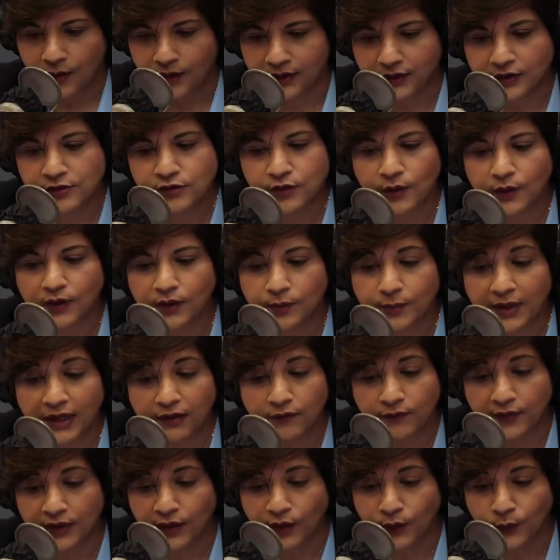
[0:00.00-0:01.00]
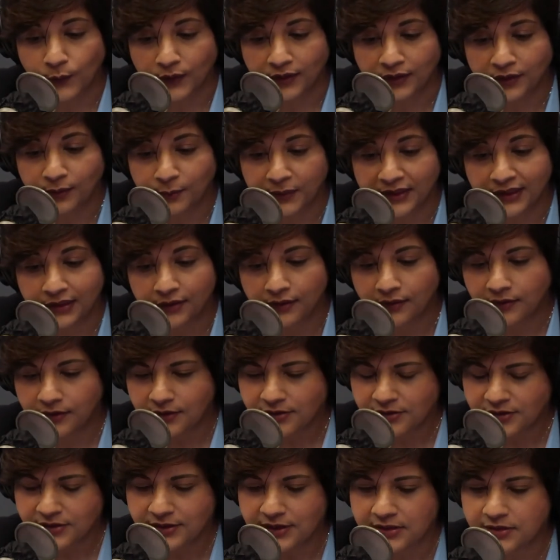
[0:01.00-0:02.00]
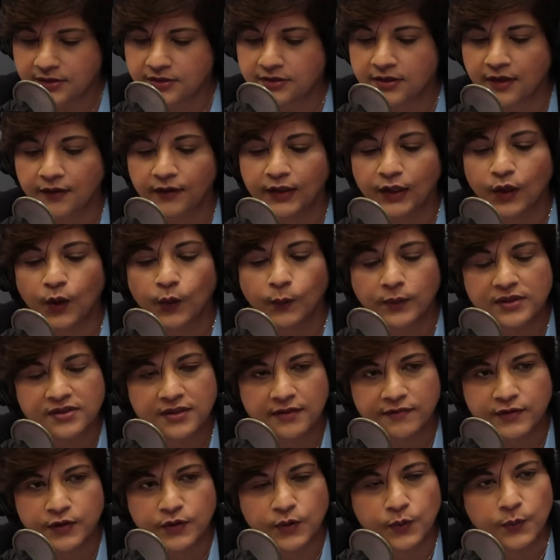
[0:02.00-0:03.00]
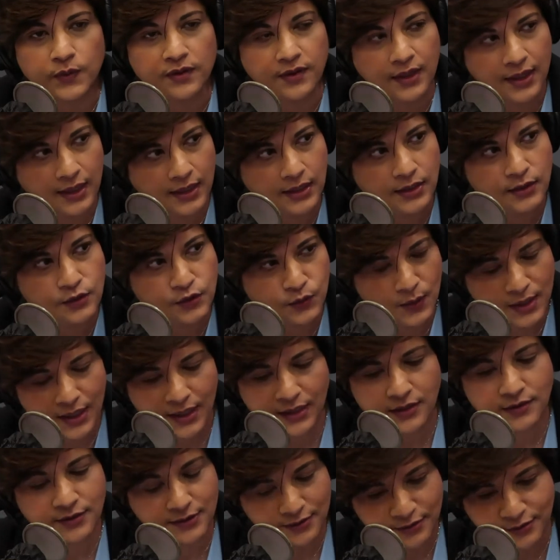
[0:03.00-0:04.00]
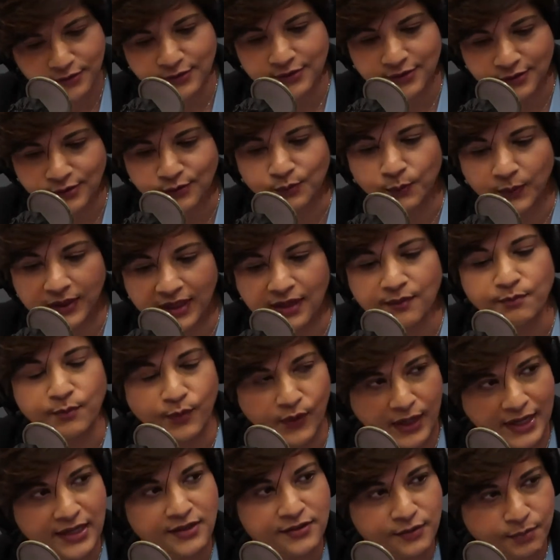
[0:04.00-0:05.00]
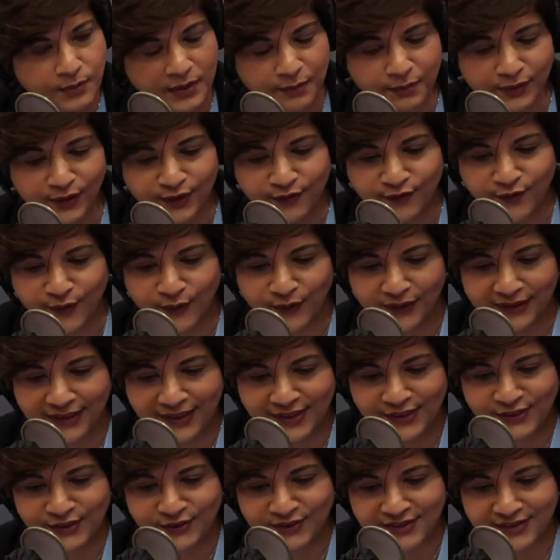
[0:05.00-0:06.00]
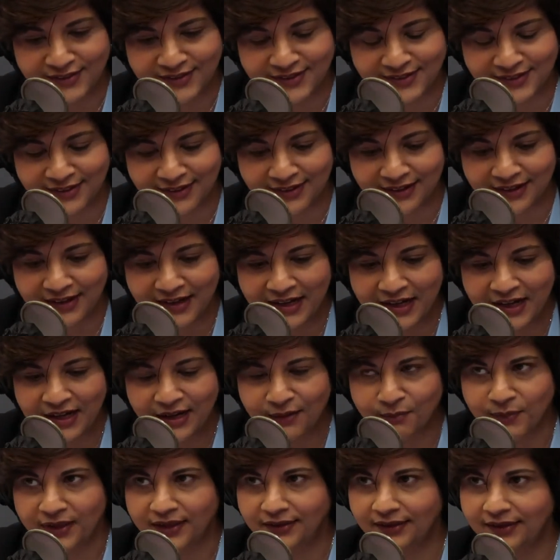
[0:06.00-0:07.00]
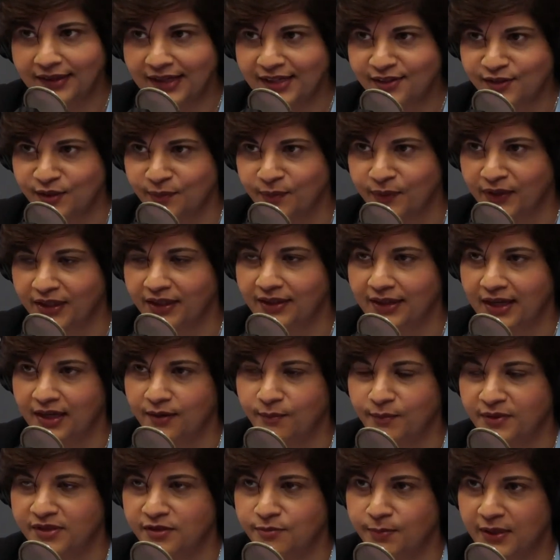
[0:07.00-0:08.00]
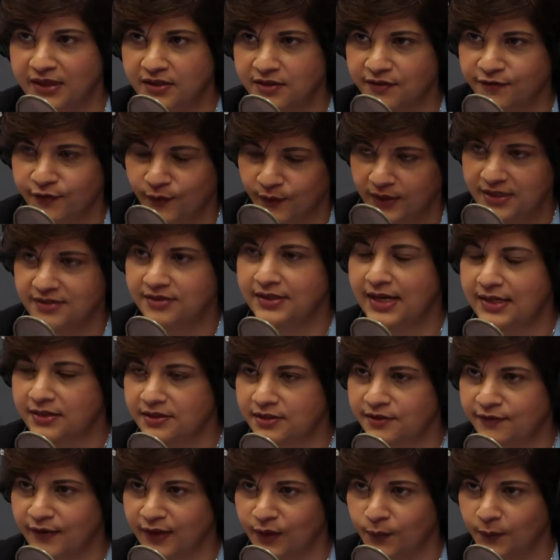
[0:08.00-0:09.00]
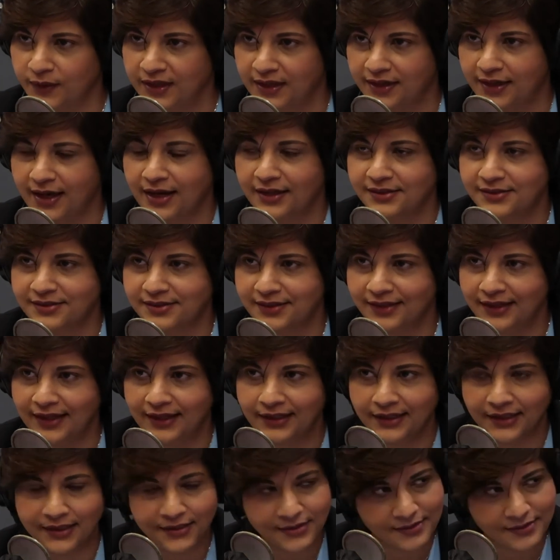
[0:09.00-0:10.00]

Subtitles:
it's all about renewal, but it doesn't necessarily always have to do with age, right? Because we embrace people of all ages. But thanks for putting that in perspective for us. Satisfied with that answer, Elliott?